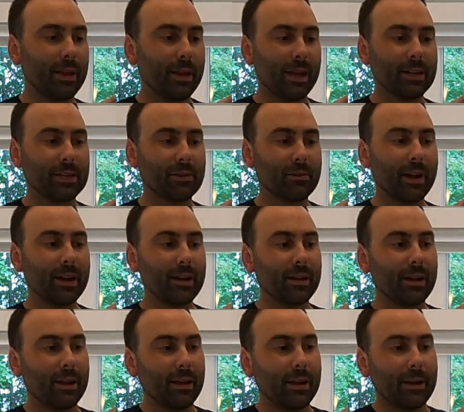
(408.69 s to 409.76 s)
It's great.
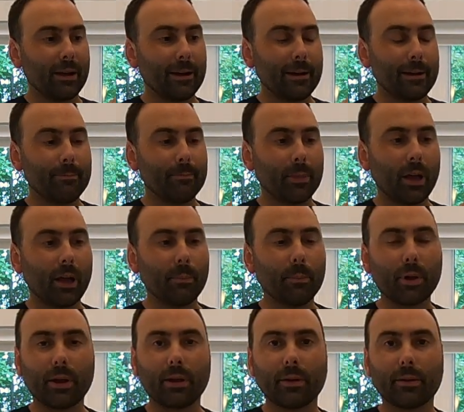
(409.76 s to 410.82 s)
I'll
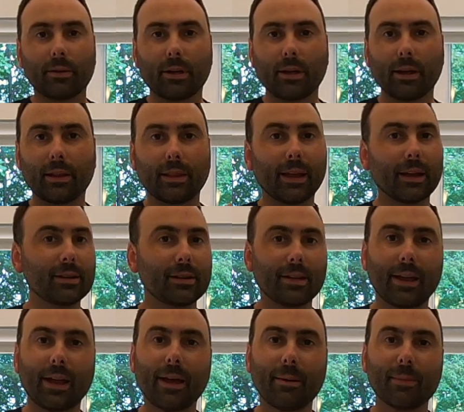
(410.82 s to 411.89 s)
put a link
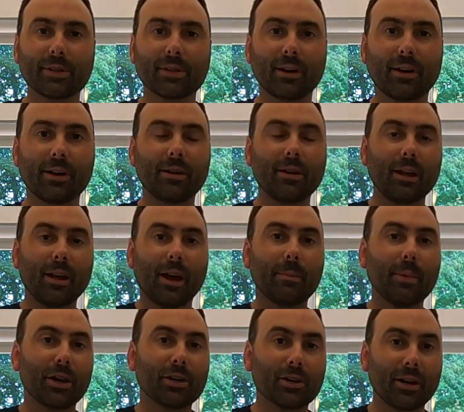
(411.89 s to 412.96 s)
to Amazon. I'm
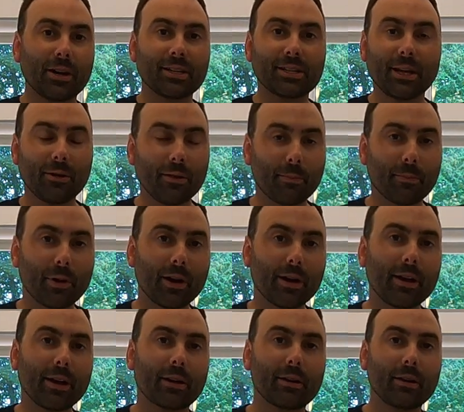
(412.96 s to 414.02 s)
not trying to sell the
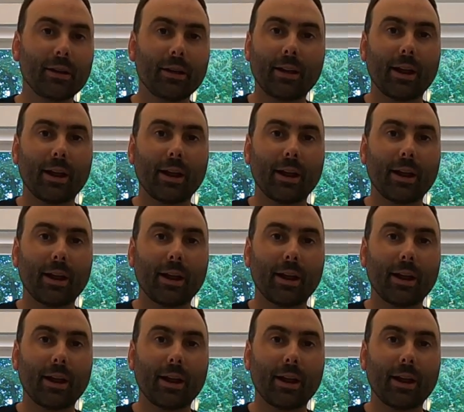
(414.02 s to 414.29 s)
product.